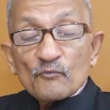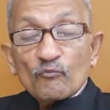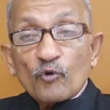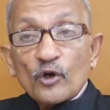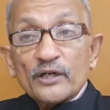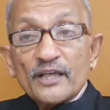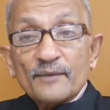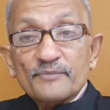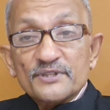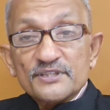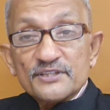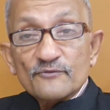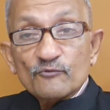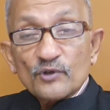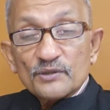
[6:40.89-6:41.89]
what
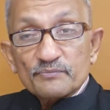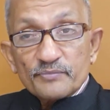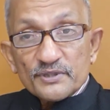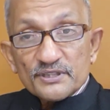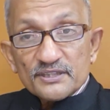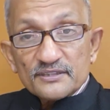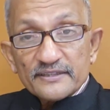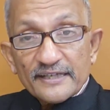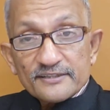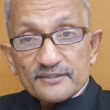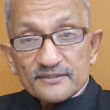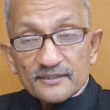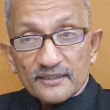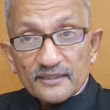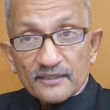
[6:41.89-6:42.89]
happens if one person
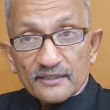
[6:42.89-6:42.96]
gets